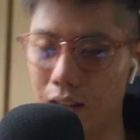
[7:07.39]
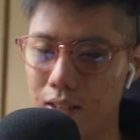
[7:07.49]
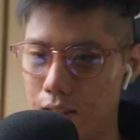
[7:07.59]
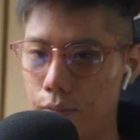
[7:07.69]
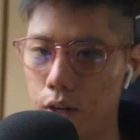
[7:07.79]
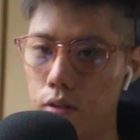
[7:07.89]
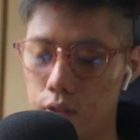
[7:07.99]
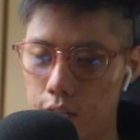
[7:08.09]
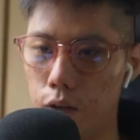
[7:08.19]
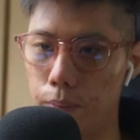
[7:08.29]
is difficult to
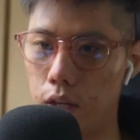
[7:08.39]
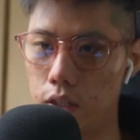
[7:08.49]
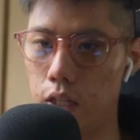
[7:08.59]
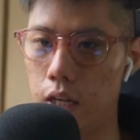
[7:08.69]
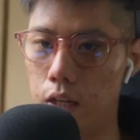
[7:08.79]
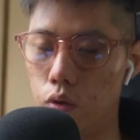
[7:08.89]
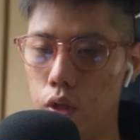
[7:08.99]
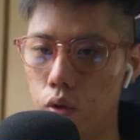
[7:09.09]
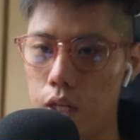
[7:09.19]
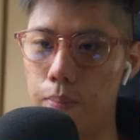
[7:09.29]
scale because you
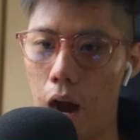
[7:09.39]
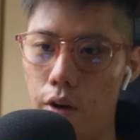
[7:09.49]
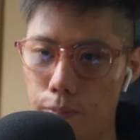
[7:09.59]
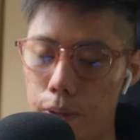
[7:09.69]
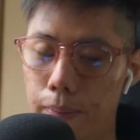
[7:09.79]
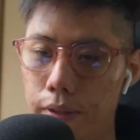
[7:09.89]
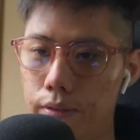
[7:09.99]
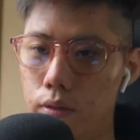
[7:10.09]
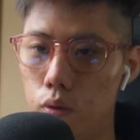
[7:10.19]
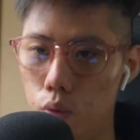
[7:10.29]
need to keep hiring people
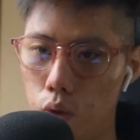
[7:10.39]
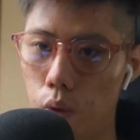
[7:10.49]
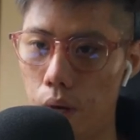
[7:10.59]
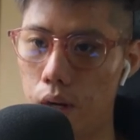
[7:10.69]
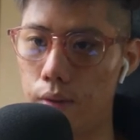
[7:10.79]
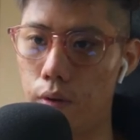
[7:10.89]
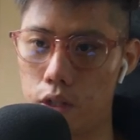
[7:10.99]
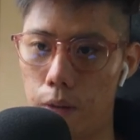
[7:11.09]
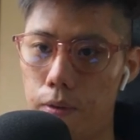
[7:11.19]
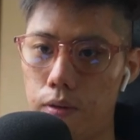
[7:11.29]
to do the work, for
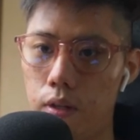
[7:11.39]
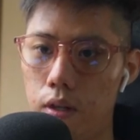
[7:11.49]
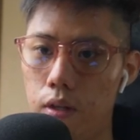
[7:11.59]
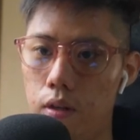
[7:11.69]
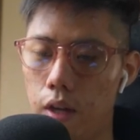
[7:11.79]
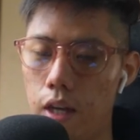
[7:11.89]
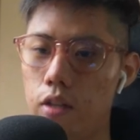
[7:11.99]
example, okay?